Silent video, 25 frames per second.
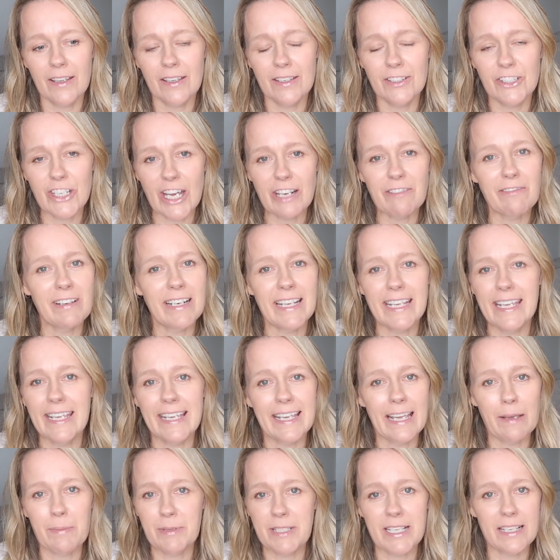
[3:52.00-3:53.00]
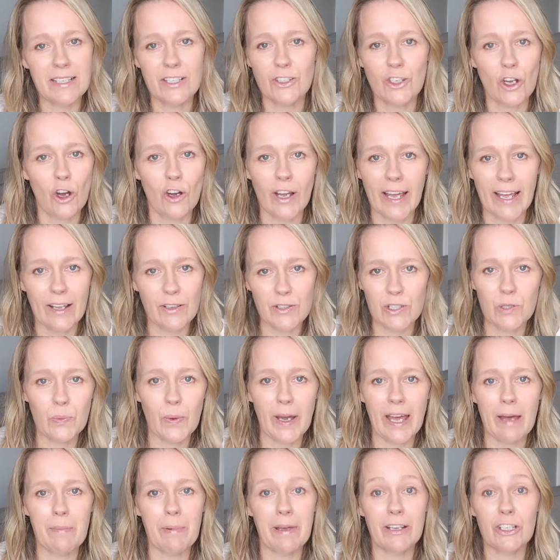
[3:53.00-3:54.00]
generally he keeps his stock
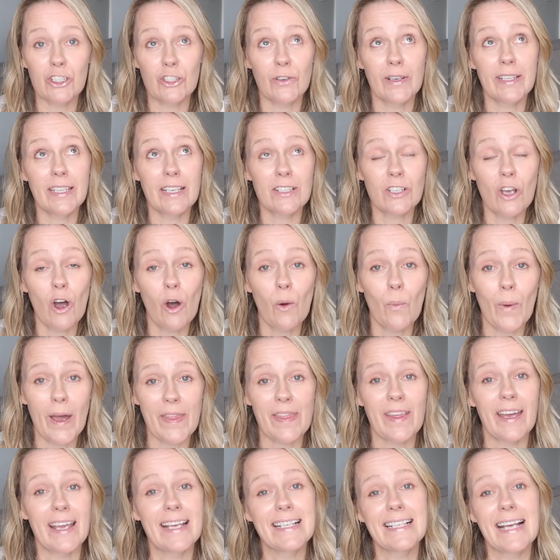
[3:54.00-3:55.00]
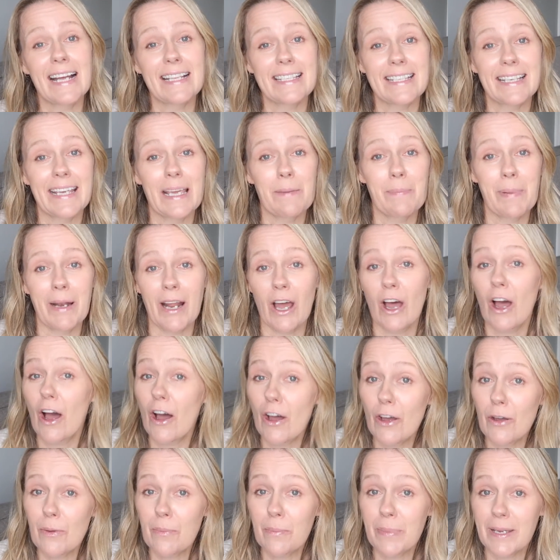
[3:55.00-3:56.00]
elsewhere, but during this hot weather he's had to keep it at
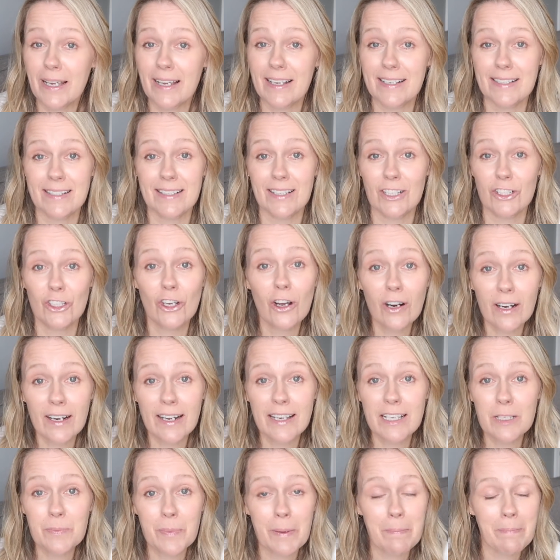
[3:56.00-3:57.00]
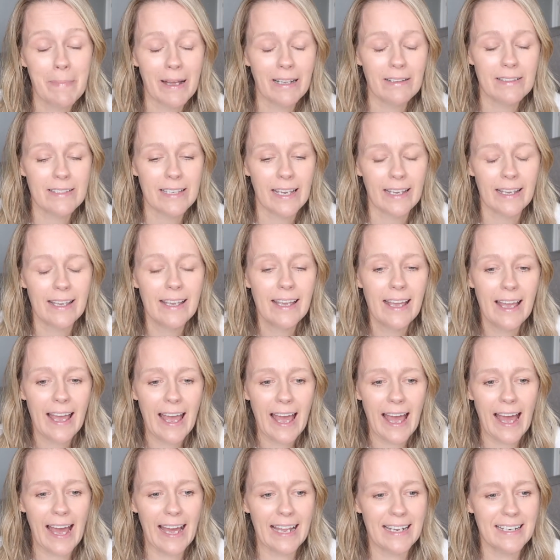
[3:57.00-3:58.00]
home because the chocolate has been melting,
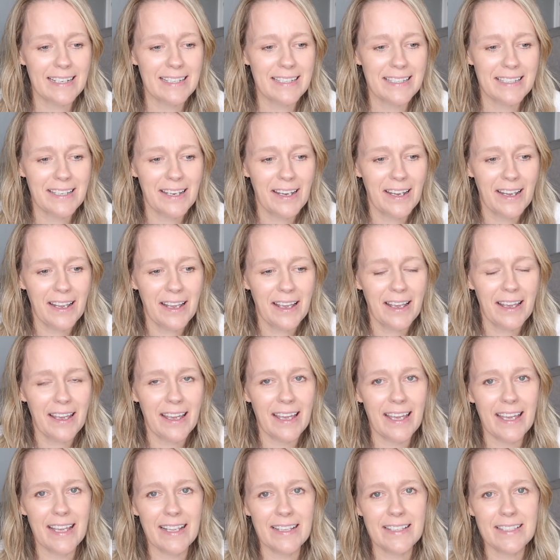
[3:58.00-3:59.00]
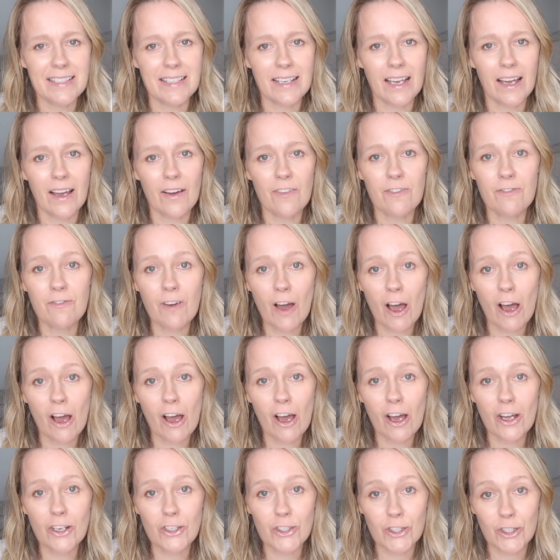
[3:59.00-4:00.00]
and it's
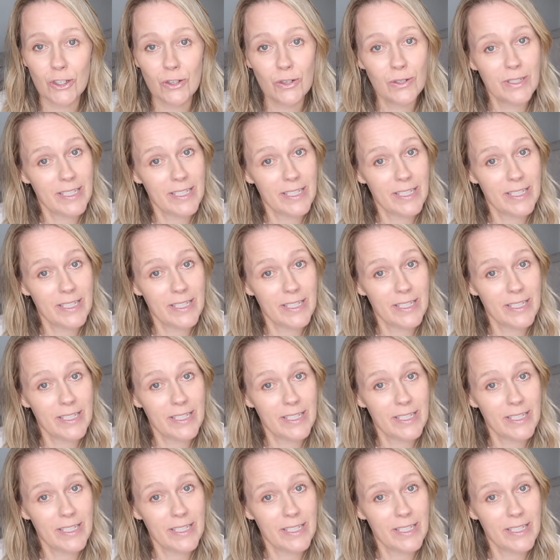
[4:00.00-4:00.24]
far too